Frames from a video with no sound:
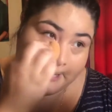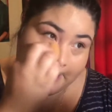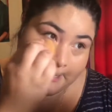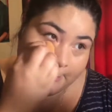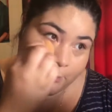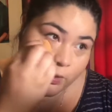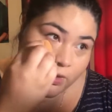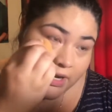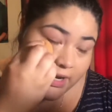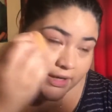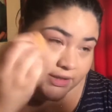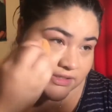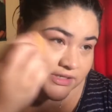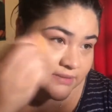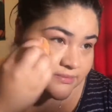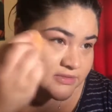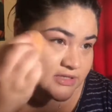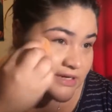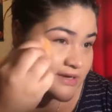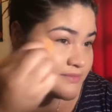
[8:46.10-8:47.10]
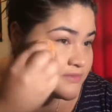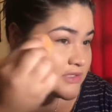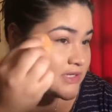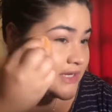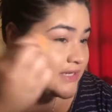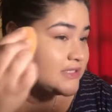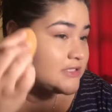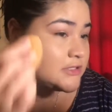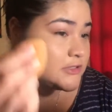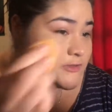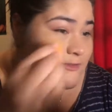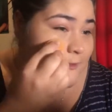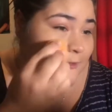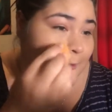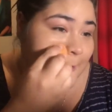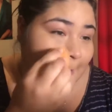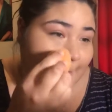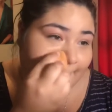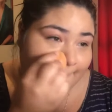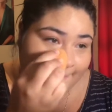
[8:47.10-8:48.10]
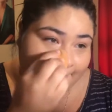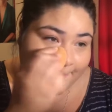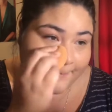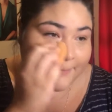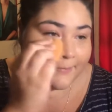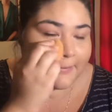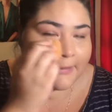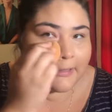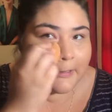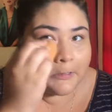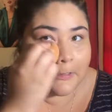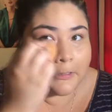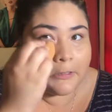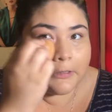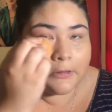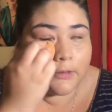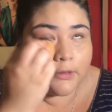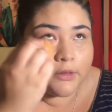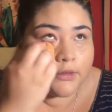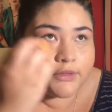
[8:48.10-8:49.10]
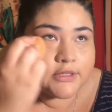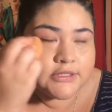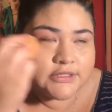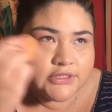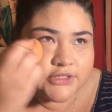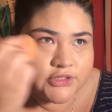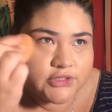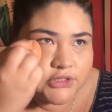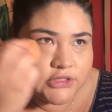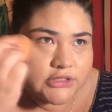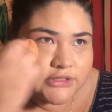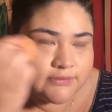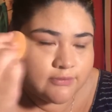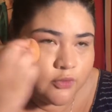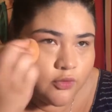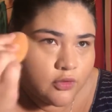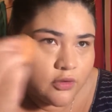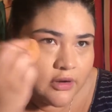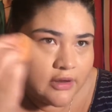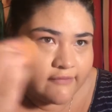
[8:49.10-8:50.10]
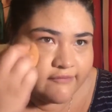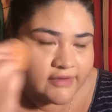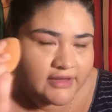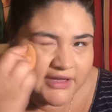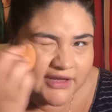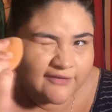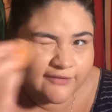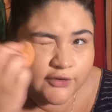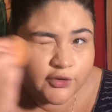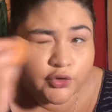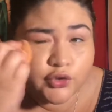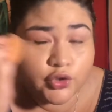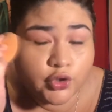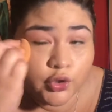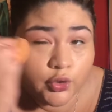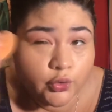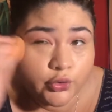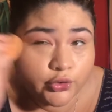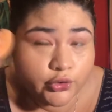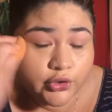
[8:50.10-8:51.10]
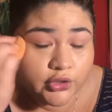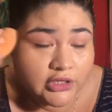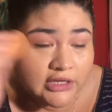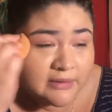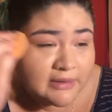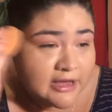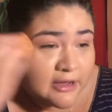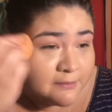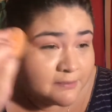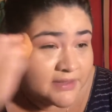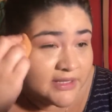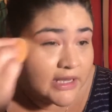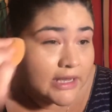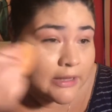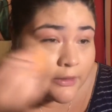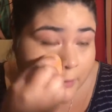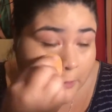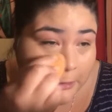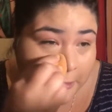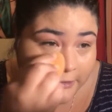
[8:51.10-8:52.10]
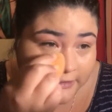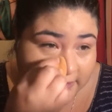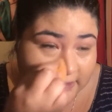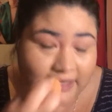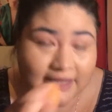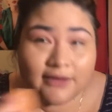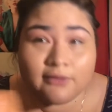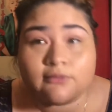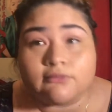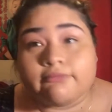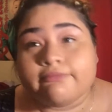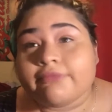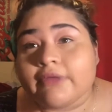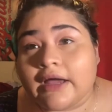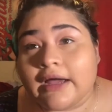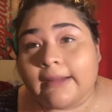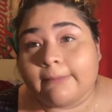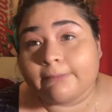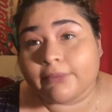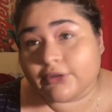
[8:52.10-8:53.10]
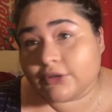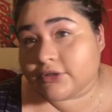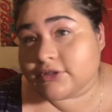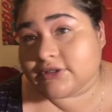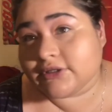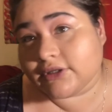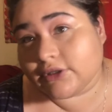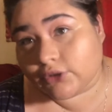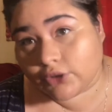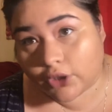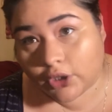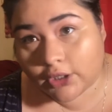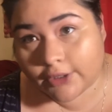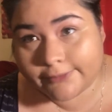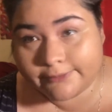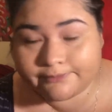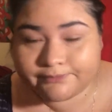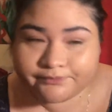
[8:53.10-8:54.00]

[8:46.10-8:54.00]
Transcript: What I sometimes like to do, this is just more of like if you know you're gonna be out all day. I'm personally not.